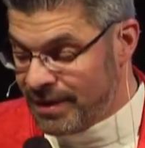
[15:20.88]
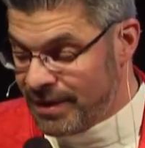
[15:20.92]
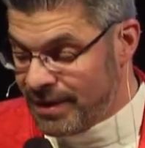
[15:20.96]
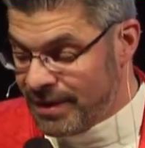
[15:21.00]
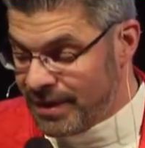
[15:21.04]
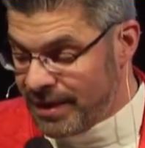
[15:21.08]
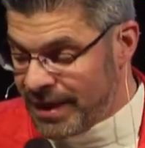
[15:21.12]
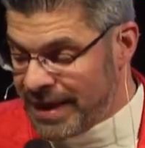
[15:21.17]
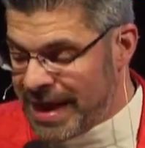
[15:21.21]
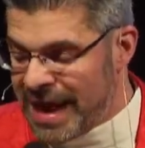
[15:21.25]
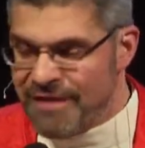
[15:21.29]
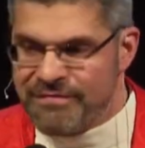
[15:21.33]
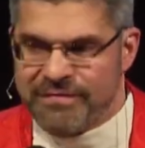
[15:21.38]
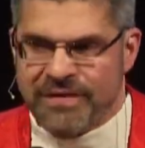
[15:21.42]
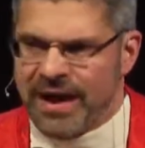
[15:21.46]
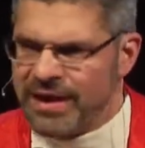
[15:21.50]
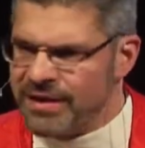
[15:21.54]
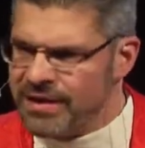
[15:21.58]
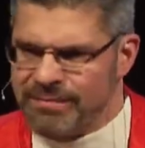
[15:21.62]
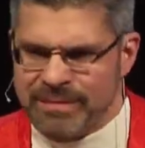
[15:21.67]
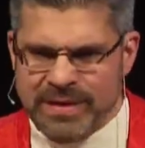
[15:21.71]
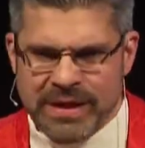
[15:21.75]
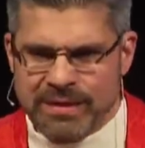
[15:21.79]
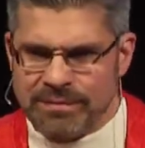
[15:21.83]
And I've gotten to
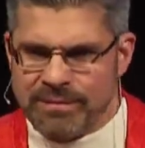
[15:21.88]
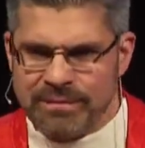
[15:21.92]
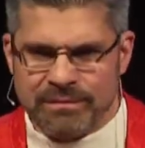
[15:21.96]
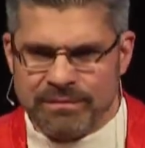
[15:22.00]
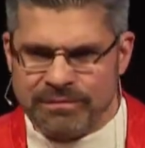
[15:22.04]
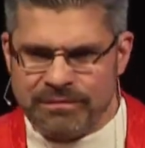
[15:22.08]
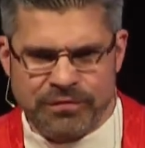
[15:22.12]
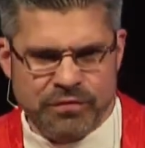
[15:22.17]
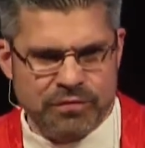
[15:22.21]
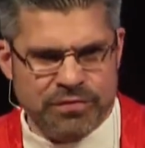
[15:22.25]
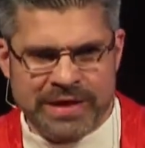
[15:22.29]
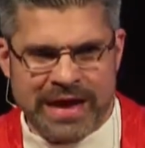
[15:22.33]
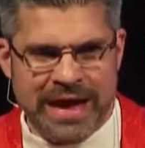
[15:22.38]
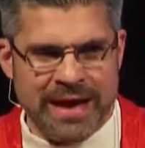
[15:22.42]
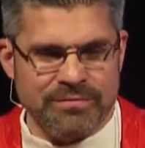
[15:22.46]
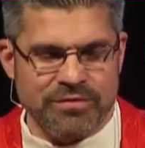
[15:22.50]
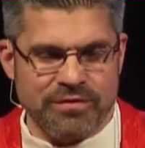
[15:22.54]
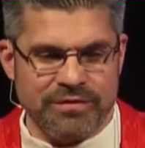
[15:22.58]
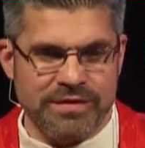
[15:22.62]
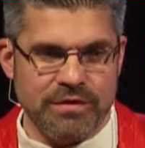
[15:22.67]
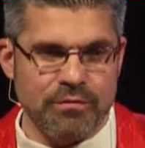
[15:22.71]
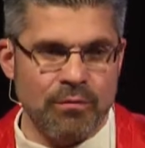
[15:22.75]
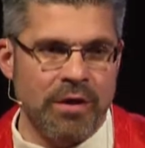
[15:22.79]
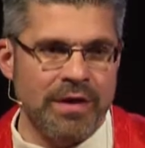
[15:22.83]
meet him a few times
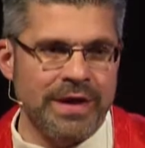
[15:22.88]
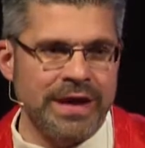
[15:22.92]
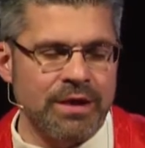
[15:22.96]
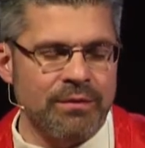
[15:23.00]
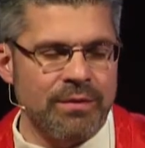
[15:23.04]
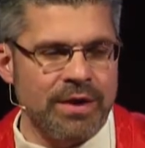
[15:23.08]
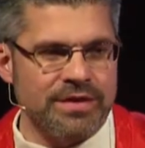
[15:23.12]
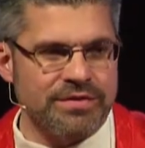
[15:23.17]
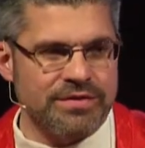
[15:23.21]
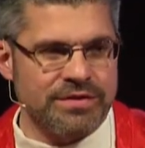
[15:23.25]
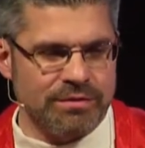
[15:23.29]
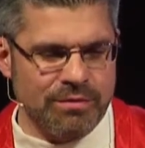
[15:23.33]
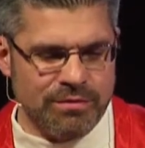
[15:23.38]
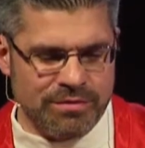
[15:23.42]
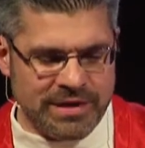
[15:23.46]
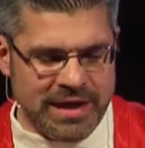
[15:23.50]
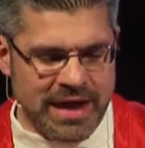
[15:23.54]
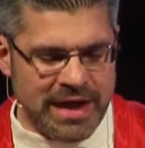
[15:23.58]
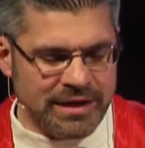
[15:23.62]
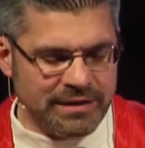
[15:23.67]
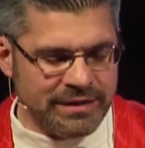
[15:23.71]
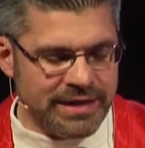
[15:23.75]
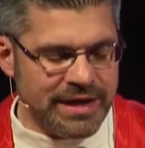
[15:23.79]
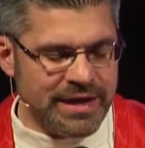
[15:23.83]
over the, well, anyways, it was
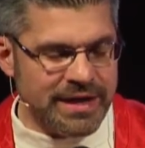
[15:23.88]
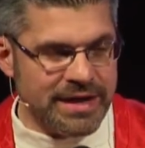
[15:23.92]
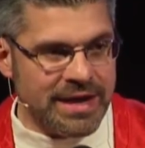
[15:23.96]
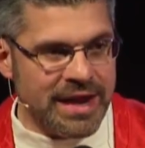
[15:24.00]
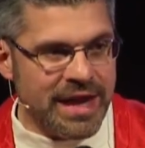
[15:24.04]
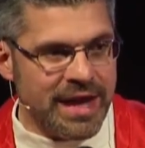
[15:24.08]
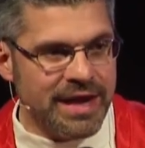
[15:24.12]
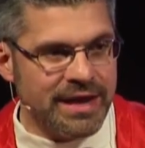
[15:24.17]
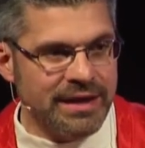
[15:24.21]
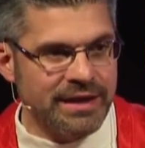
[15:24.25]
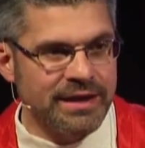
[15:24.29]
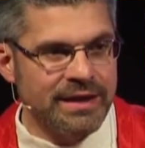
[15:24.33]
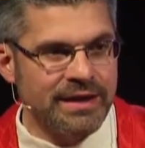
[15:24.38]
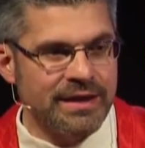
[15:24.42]
kind of late at night.